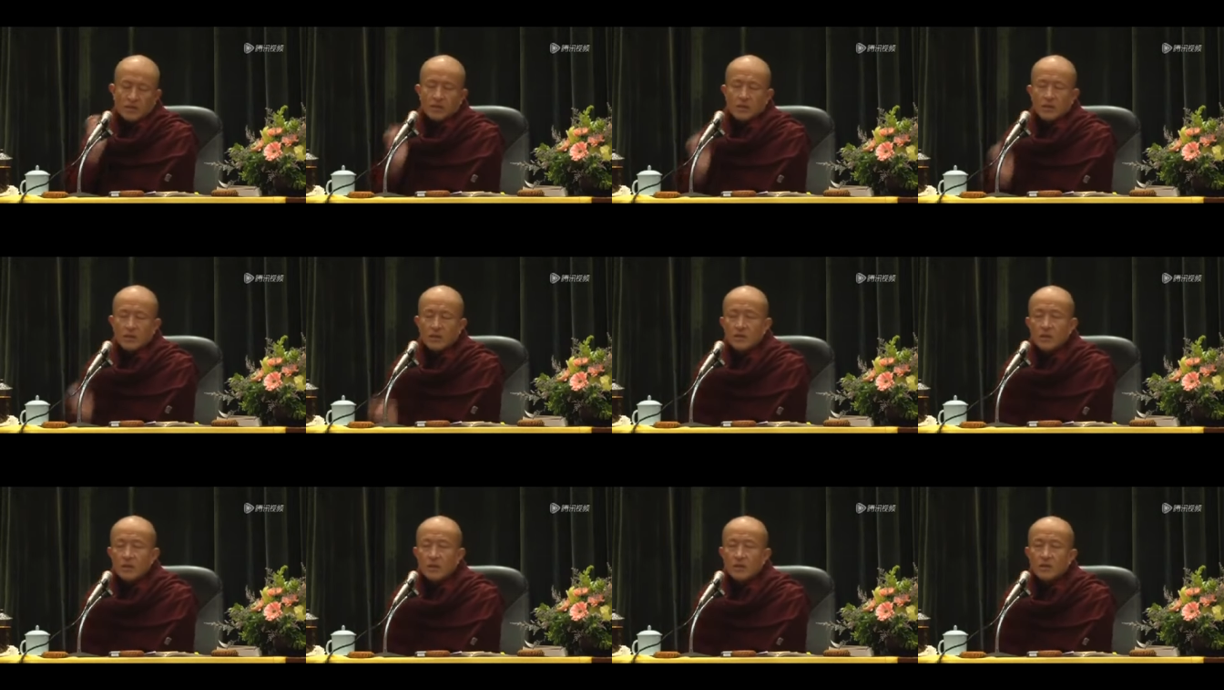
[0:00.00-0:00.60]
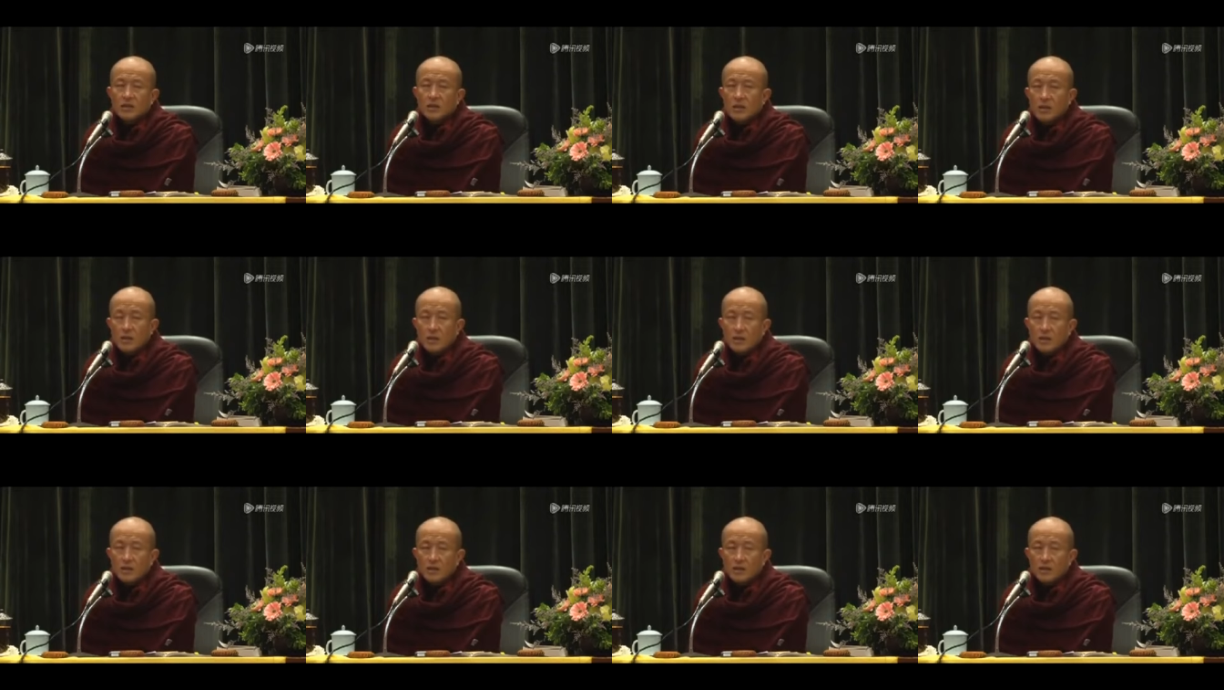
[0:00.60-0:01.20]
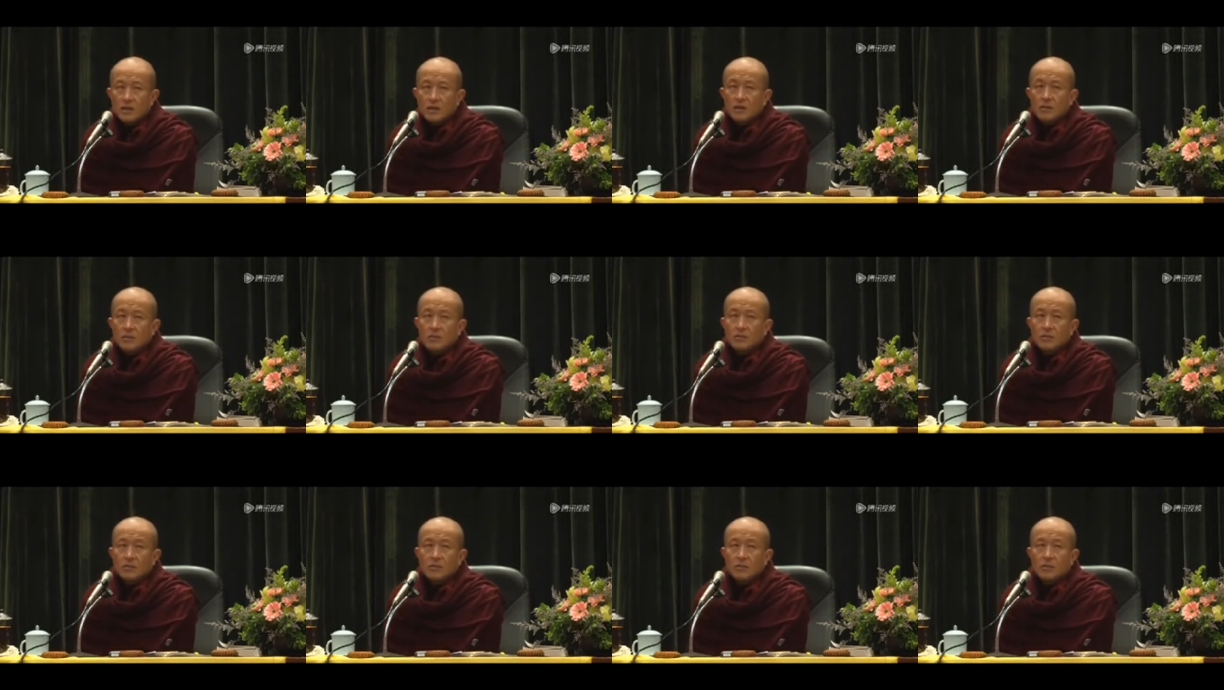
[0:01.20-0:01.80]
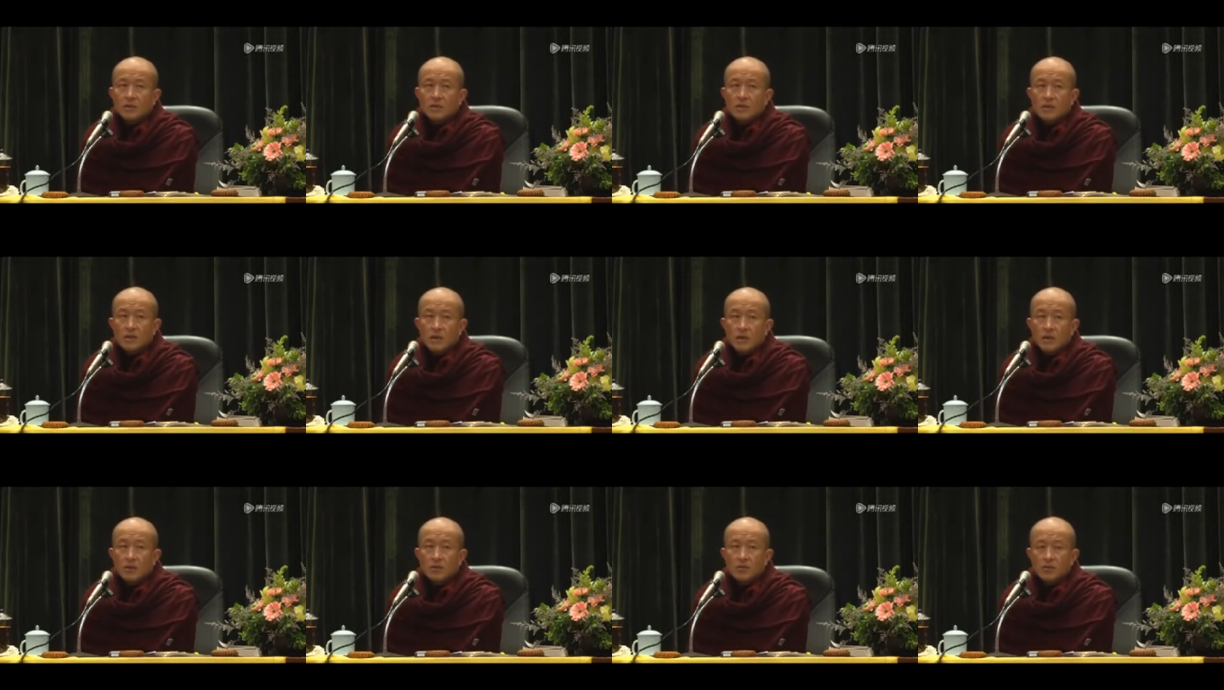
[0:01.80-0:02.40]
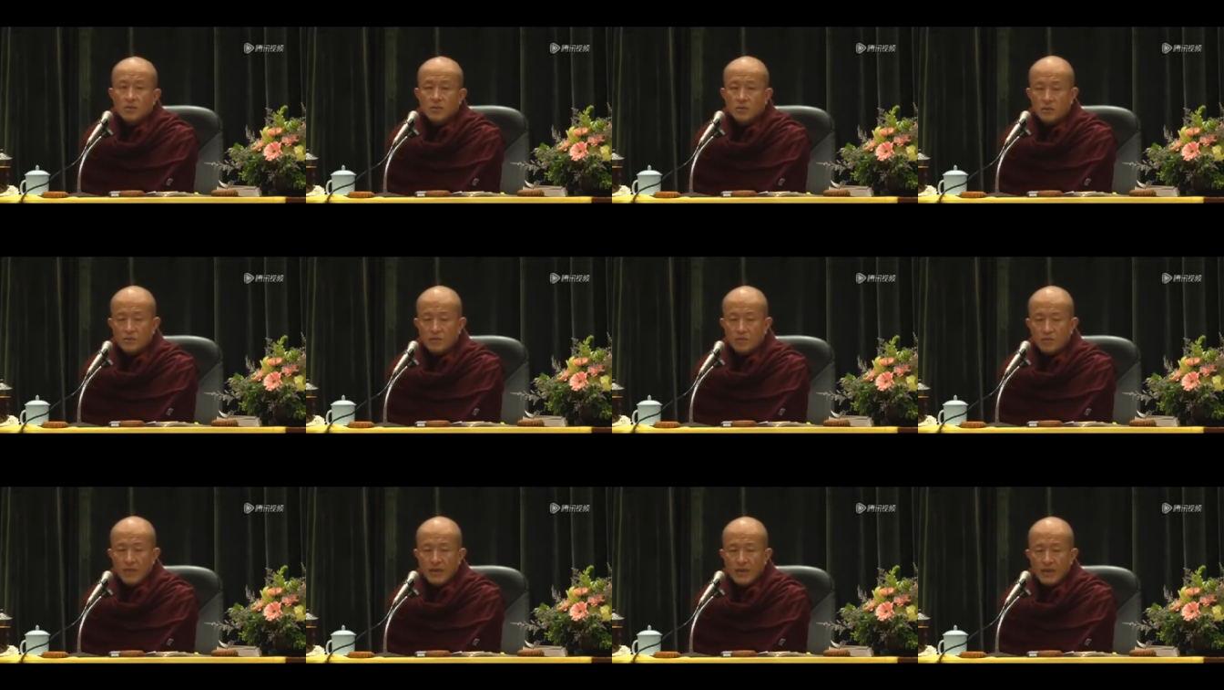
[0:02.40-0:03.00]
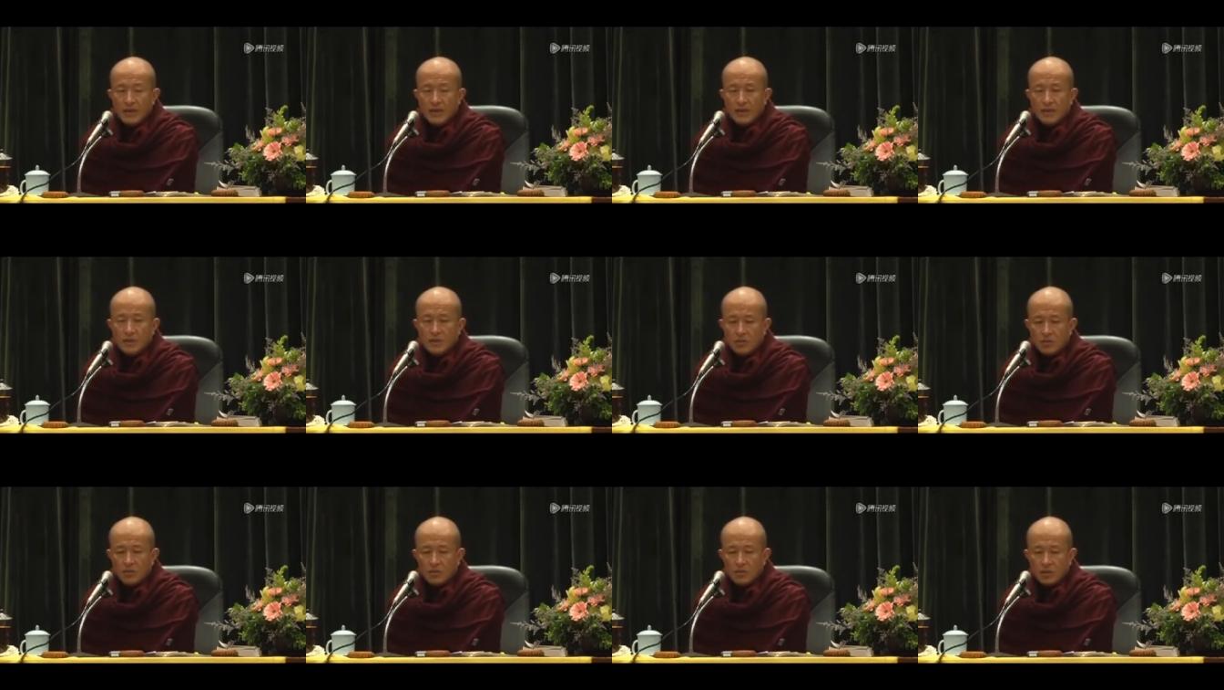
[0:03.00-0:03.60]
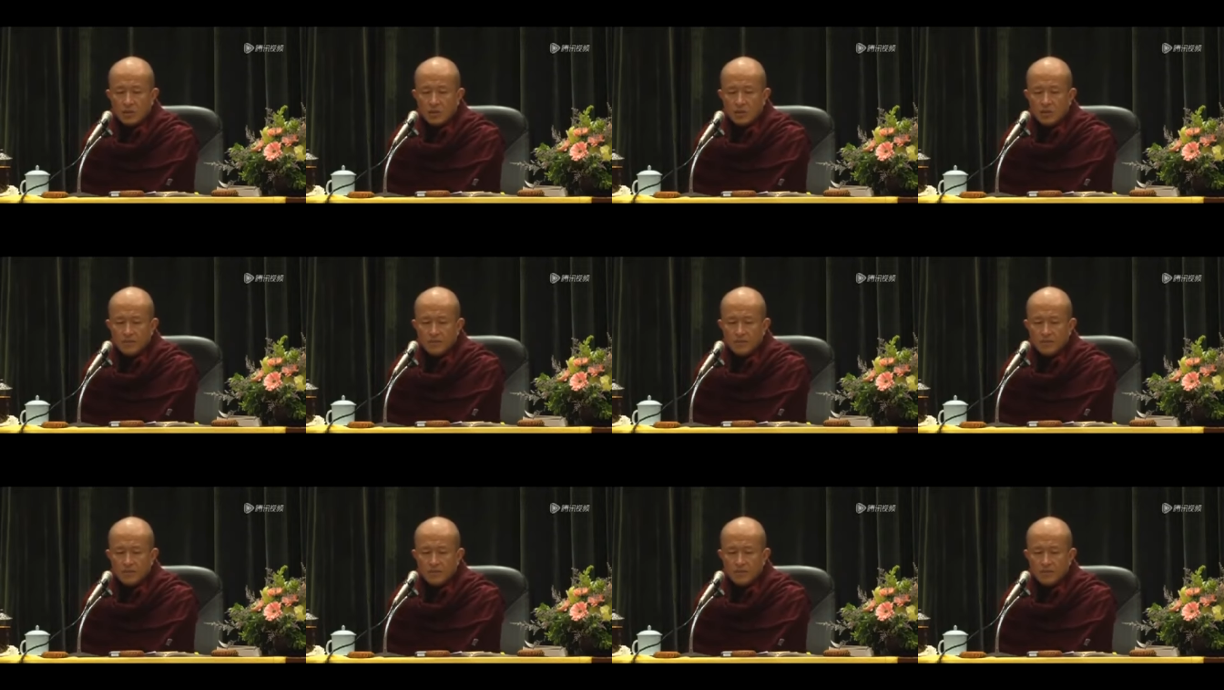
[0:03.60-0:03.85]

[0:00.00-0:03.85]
then there's another crowd or a maze or